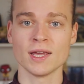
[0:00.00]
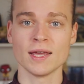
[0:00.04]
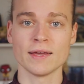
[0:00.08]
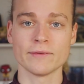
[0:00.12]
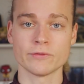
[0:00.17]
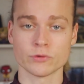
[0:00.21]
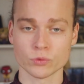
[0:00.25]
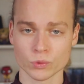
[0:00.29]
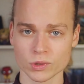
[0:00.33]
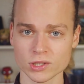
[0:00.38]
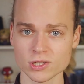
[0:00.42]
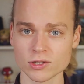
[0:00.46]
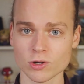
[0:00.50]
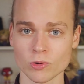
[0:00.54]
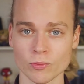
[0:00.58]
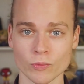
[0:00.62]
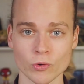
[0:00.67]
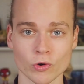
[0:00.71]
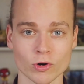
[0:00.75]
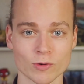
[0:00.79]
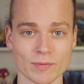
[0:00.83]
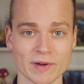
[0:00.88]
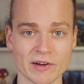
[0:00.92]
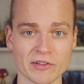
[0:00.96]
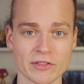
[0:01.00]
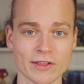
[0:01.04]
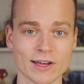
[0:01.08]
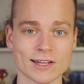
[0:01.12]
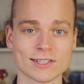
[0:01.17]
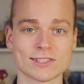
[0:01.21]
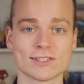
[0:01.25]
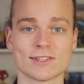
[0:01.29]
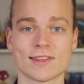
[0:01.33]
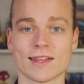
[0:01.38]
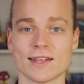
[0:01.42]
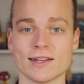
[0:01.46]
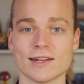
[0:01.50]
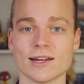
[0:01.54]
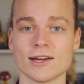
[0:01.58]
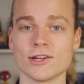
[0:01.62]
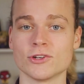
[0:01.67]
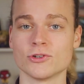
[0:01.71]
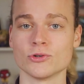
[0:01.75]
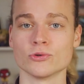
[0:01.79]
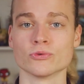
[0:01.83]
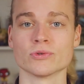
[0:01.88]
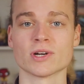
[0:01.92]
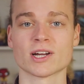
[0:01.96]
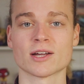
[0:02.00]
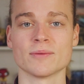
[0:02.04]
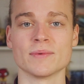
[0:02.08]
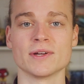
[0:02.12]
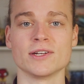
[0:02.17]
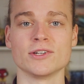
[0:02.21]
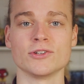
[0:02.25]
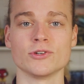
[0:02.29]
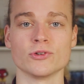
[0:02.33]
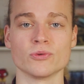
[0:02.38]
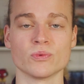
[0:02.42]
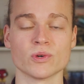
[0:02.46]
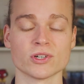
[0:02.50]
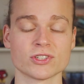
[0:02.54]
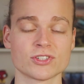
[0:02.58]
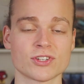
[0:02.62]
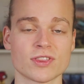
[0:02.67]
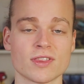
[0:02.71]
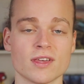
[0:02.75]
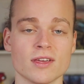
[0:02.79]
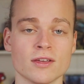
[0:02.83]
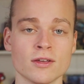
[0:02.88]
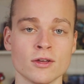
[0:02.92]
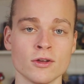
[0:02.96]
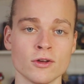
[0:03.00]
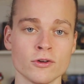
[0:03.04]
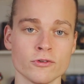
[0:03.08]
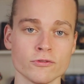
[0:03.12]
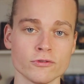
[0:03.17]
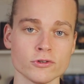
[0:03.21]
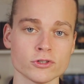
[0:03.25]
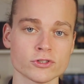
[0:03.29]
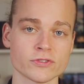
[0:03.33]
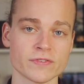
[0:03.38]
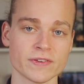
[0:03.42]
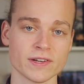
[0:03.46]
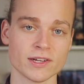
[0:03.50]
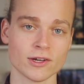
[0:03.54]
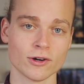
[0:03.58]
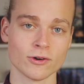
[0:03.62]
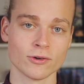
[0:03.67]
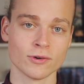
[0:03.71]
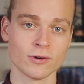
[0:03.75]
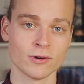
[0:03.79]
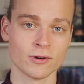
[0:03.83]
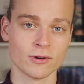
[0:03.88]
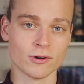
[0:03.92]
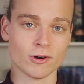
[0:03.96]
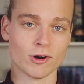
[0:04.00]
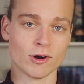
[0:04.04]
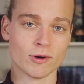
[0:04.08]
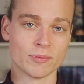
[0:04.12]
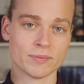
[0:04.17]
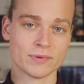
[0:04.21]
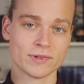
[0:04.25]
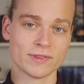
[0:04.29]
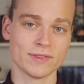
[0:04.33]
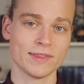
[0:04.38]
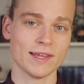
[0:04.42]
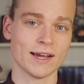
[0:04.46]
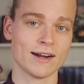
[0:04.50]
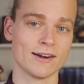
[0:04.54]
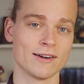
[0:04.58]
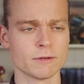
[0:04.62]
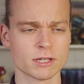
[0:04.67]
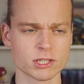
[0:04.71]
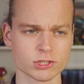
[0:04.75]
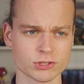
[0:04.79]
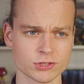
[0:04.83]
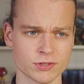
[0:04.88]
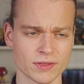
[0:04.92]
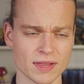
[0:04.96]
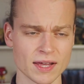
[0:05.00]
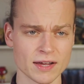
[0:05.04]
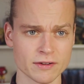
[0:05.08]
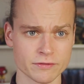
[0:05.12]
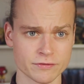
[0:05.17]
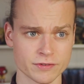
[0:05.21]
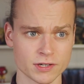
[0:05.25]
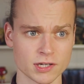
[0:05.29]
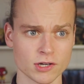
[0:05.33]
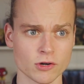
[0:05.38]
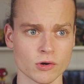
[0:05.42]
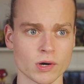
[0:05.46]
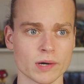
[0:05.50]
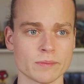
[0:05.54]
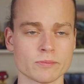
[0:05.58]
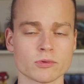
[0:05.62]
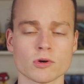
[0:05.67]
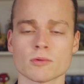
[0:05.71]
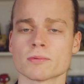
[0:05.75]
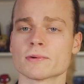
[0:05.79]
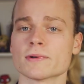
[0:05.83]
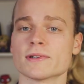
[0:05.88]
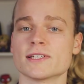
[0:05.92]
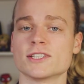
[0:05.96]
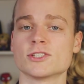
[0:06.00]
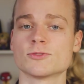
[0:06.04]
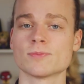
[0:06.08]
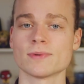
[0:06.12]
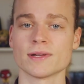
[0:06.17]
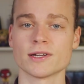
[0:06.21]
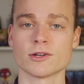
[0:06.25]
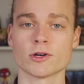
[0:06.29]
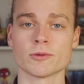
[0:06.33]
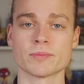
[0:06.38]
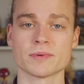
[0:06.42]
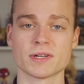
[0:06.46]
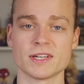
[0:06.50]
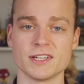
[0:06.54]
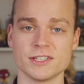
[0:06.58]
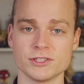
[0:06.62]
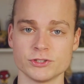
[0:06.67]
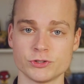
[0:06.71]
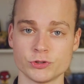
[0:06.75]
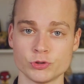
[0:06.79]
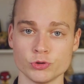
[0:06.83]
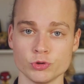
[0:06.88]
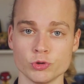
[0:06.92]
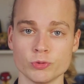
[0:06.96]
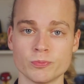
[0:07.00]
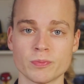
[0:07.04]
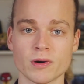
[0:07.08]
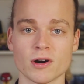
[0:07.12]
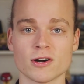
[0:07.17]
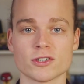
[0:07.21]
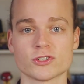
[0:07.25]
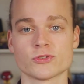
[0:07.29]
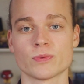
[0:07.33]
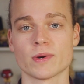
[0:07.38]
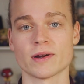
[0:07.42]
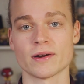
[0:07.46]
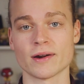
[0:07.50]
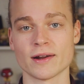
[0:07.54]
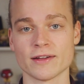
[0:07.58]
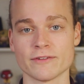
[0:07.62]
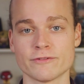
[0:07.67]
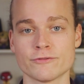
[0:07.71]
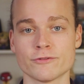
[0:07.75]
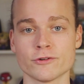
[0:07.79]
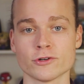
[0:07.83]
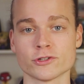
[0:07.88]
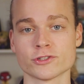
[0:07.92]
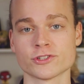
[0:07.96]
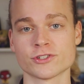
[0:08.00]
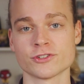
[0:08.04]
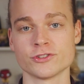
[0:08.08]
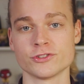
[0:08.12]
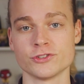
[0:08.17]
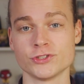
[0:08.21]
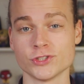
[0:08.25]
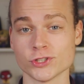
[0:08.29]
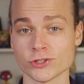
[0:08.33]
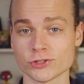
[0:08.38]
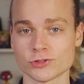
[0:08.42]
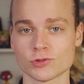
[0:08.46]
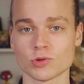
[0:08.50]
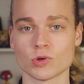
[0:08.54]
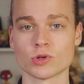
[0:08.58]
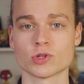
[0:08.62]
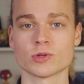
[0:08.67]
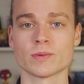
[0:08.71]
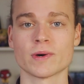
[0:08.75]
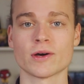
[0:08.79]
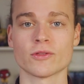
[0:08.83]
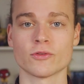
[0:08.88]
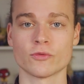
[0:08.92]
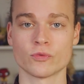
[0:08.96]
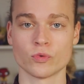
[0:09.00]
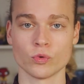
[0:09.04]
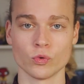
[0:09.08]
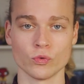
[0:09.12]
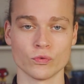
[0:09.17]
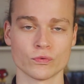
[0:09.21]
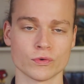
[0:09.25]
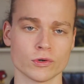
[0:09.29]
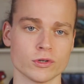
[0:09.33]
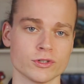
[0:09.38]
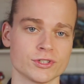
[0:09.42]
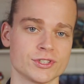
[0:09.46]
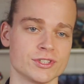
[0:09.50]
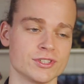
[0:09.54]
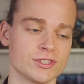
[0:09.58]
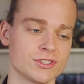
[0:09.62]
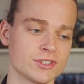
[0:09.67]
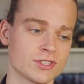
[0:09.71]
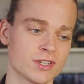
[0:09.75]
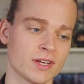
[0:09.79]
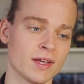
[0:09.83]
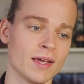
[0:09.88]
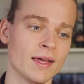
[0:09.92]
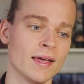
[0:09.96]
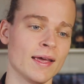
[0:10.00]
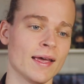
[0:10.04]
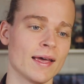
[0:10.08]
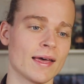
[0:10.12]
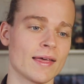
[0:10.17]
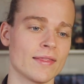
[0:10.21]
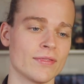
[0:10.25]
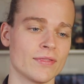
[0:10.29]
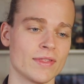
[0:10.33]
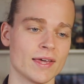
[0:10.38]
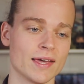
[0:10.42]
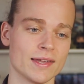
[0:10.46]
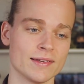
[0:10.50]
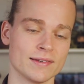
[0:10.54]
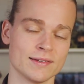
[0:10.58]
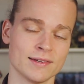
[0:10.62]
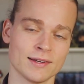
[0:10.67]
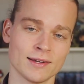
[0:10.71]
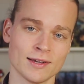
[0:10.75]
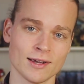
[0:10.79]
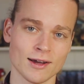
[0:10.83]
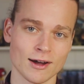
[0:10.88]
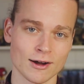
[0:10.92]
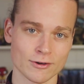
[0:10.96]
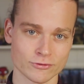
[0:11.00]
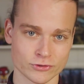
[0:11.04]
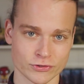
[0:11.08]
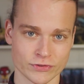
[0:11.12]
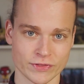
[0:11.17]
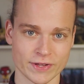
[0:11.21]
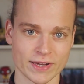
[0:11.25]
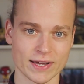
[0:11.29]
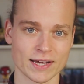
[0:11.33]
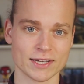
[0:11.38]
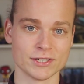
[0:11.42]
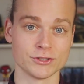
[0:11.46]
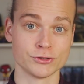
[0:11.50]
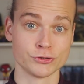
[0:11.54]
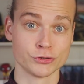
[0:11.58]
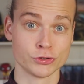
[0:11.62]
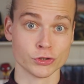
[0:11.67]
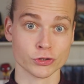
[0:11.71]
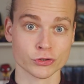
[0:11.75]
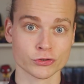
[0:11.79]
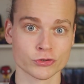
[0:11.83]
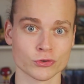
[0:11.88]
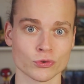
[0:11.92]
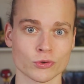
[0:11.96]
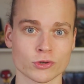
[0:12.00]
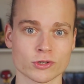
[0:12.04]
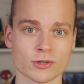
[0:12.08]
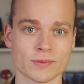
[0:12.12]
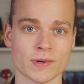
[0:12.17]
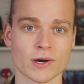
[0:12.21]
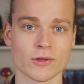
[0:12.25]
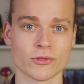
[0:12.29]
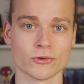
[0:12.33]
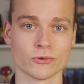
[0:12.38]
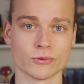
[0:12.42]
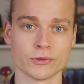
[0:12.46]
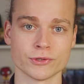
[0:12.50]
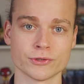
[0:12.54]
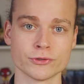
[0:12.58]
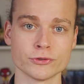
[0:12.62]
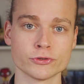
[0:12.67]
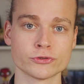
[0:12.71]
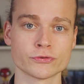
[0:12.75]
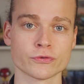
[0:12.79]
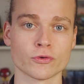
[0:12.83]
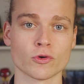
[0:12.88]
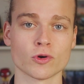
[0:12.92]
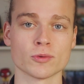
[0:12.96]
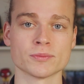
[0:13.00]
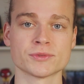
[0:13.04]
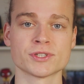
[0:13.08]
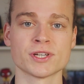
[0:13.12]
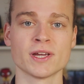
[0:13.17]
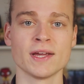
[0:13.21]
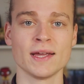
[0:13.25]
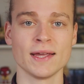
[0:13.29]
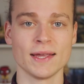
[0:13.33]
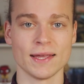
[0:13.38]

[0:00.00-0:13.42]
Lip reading: If you want to know more about that, then I do recommend you watch the first video up there, because that video I properly split up in two parts, where I first just talked about the full versions, and then after that I just talked about the reduced forms.